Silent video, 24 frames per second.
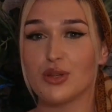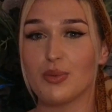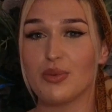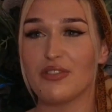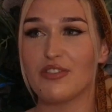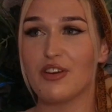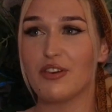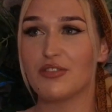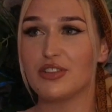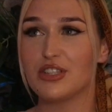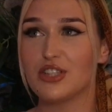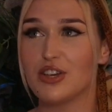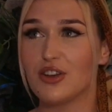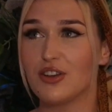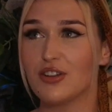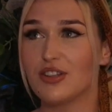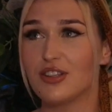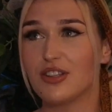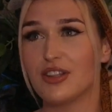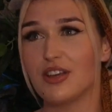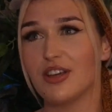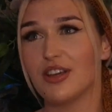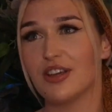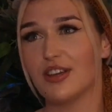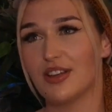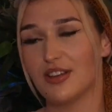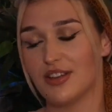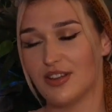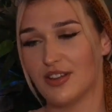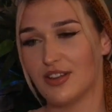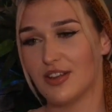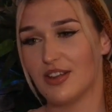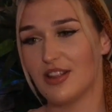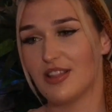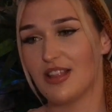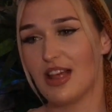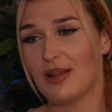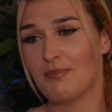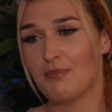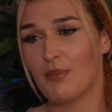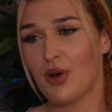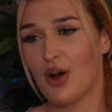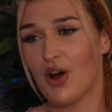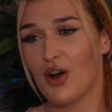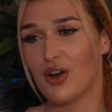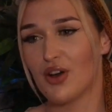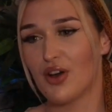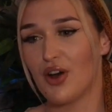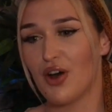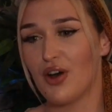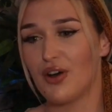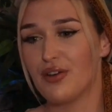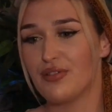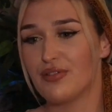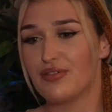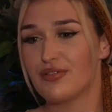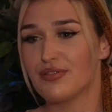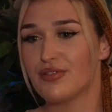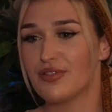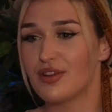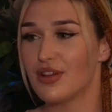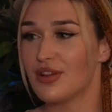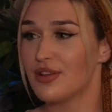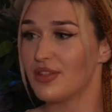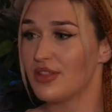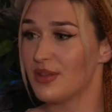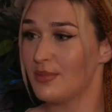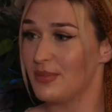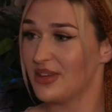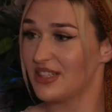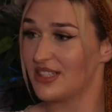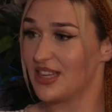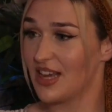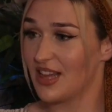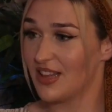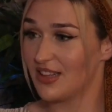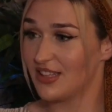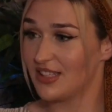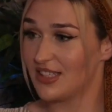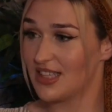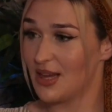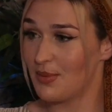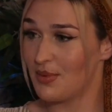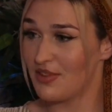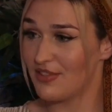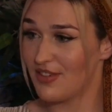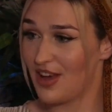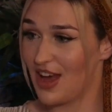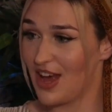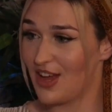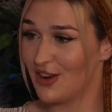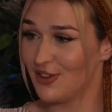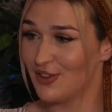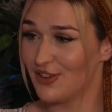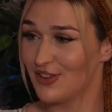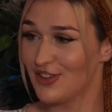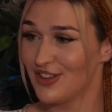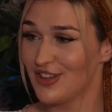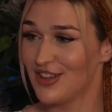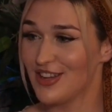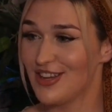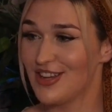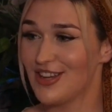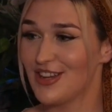So we've obviously got the landmark of the Miss England semi-final.